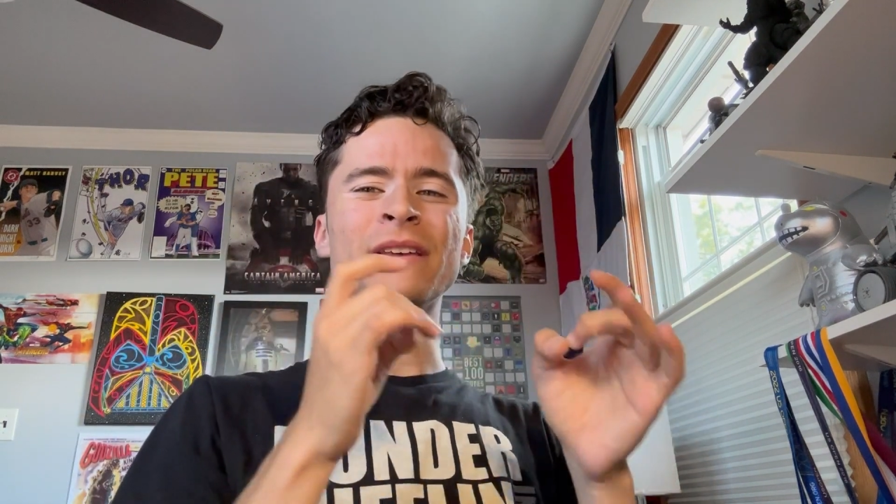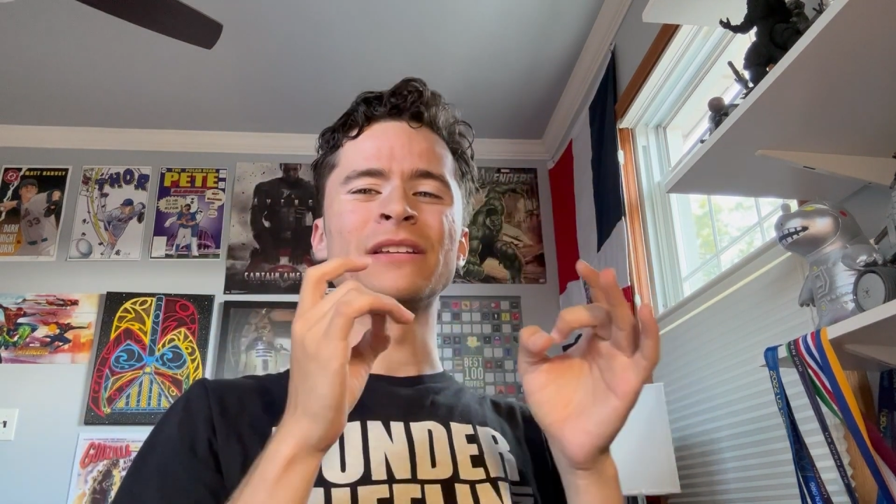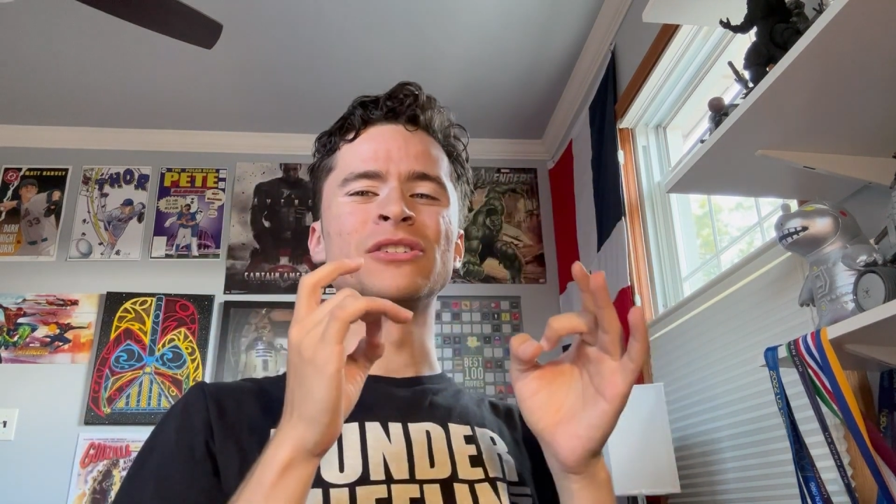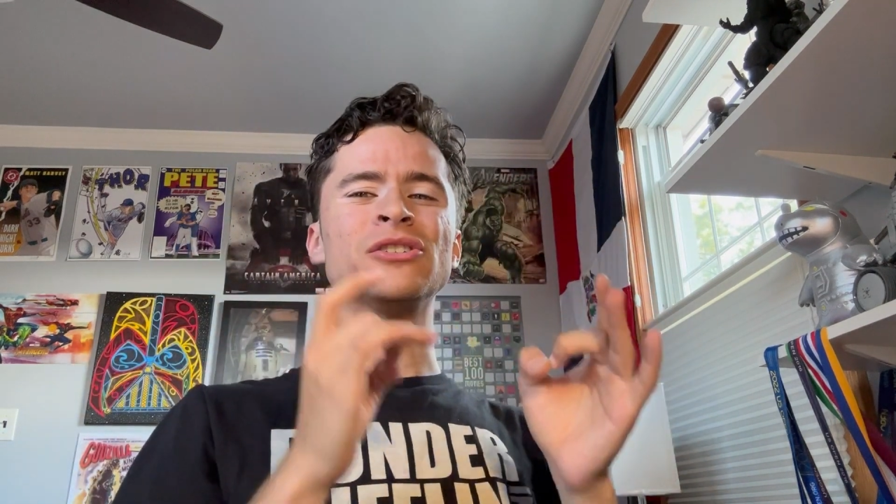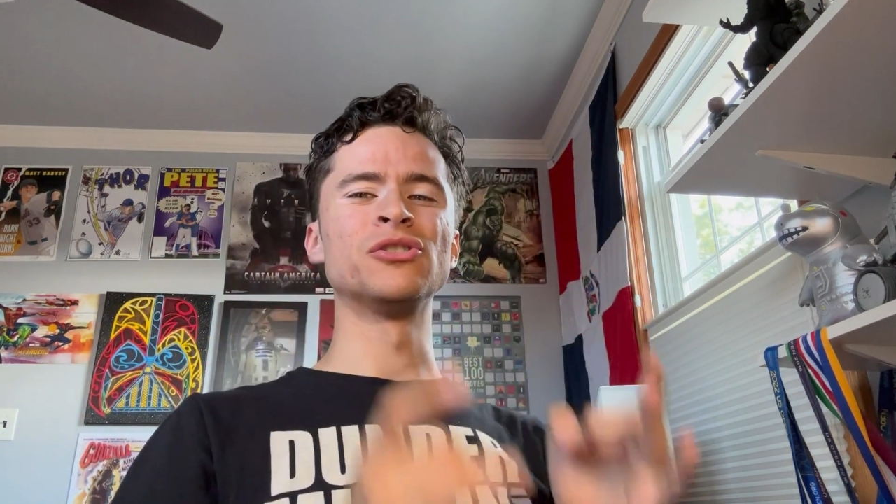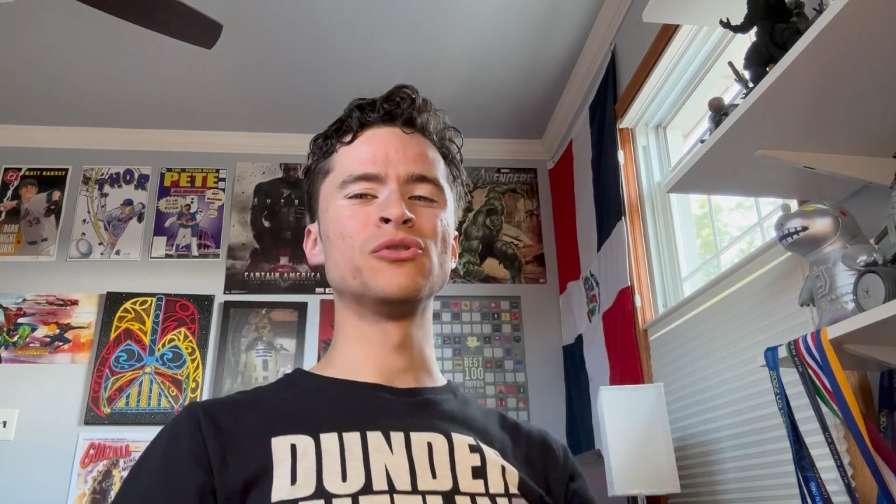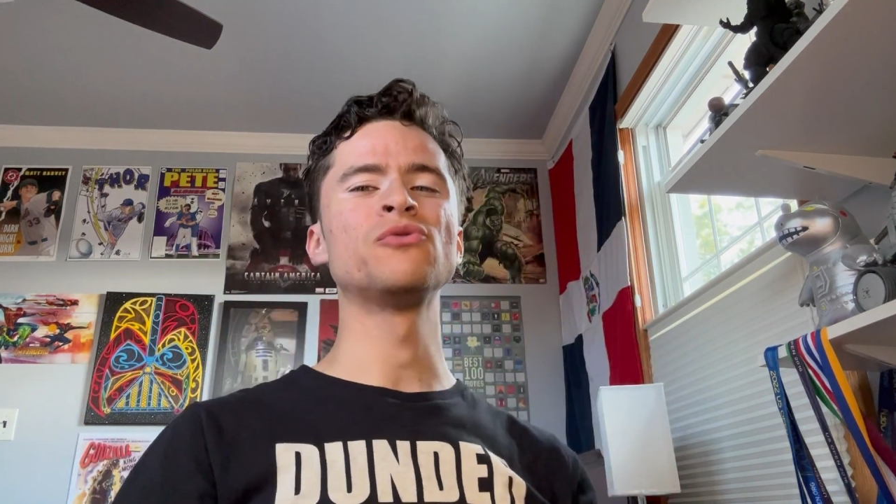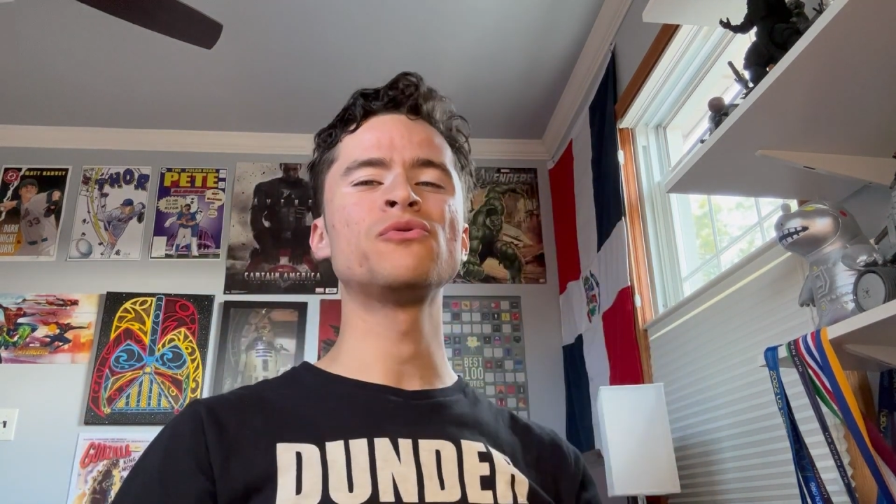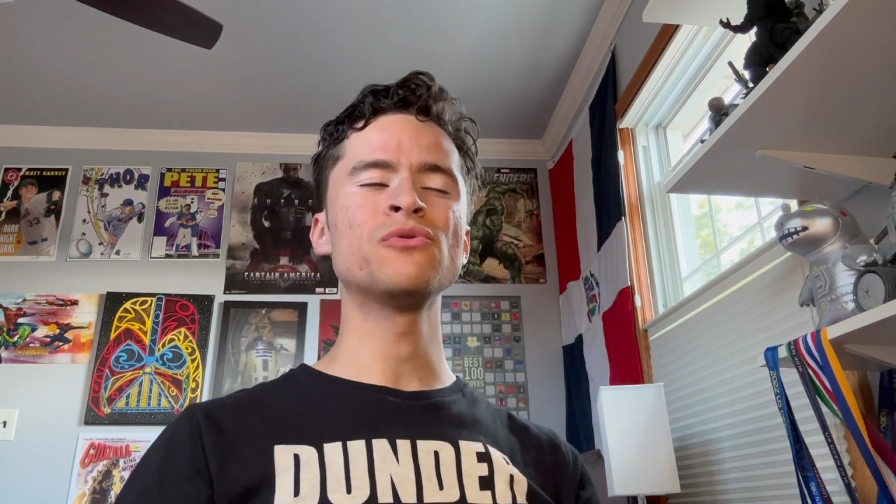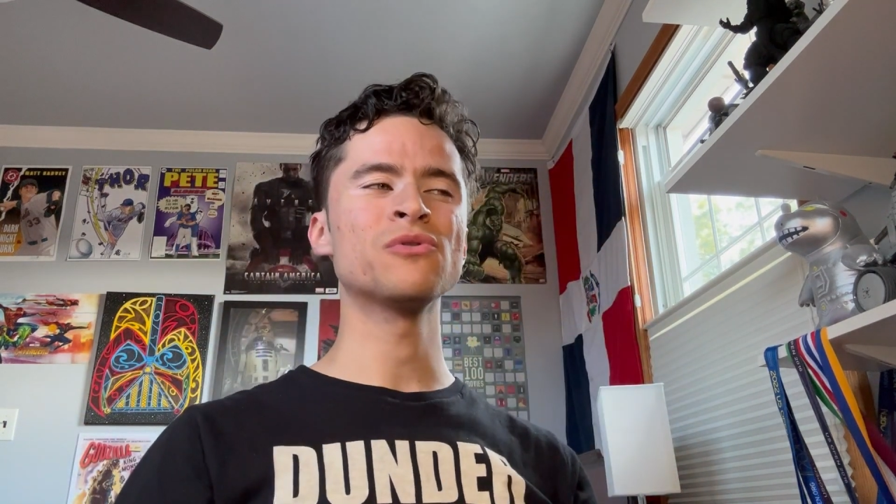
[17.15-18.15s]
that
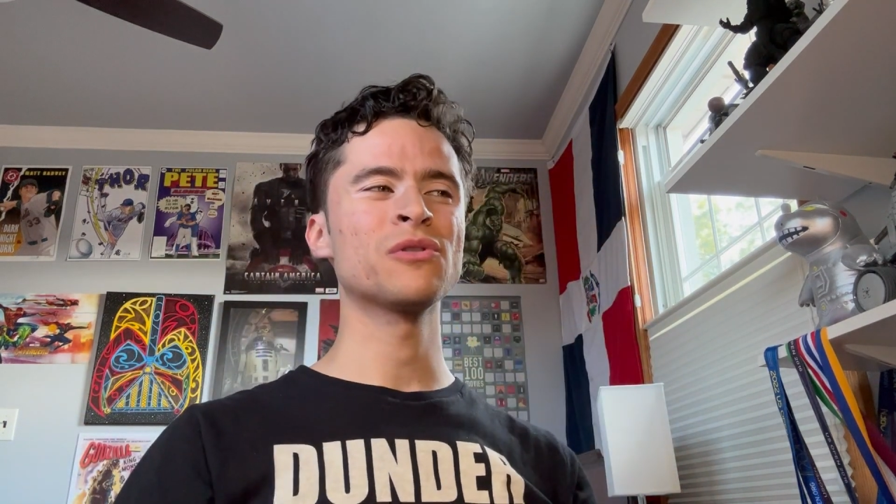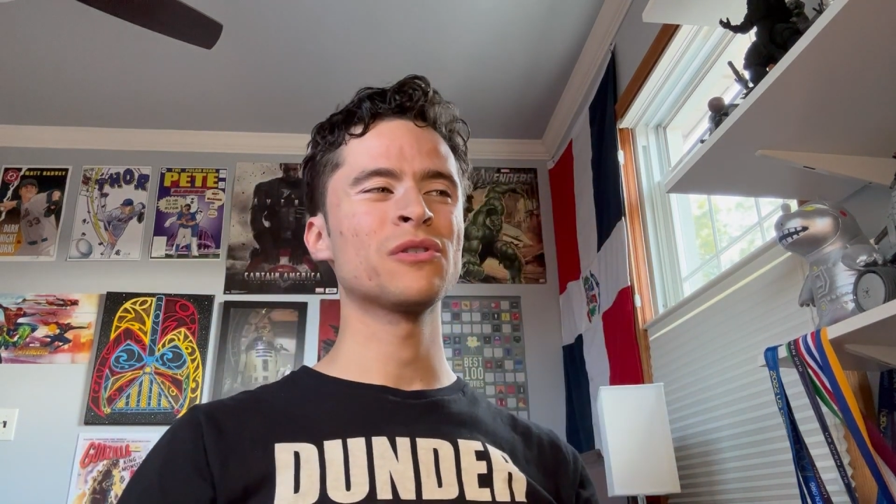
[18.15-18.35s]
you